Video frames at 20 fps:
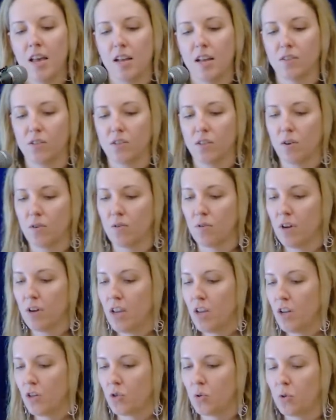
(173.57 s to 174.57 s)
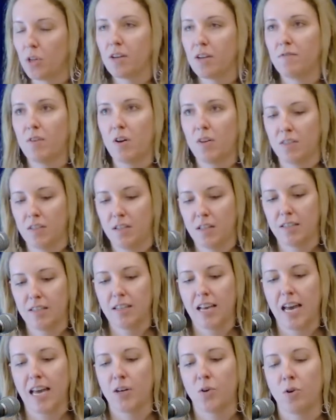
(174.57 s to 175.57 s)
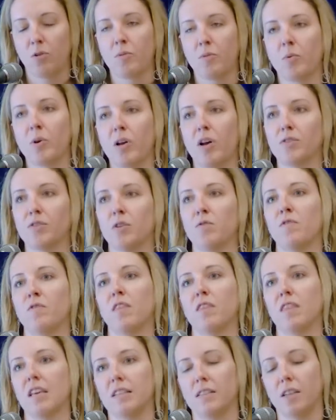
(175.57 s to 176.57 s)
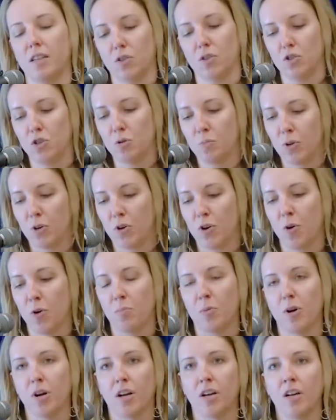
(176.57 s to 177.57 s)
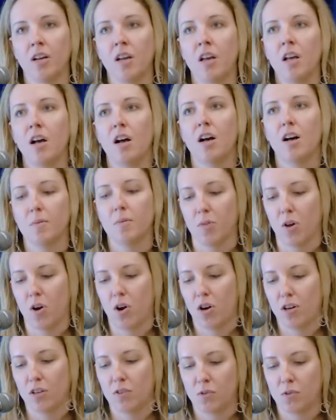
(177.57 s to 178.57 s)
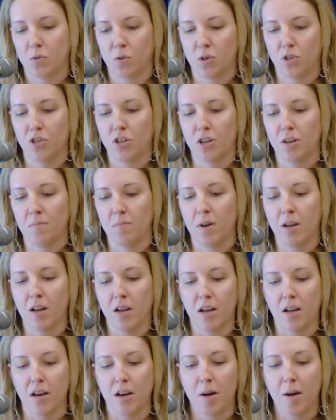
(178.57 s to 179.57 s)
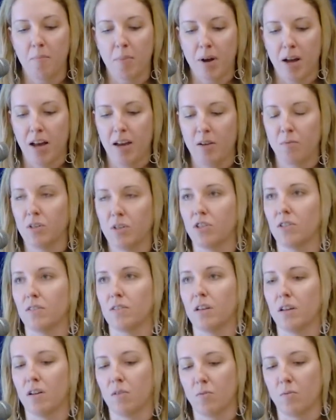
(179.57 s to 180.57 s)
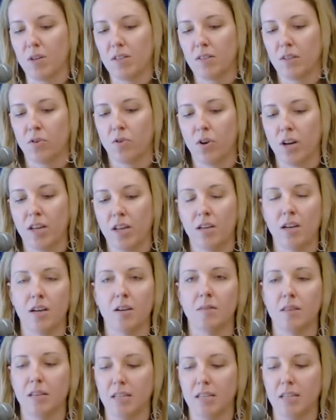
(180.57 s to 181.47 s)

And so Julia falls into this category, but we also fund things like the Jupyter Notebook, the R Consortium, NumPy, which is a recent grant,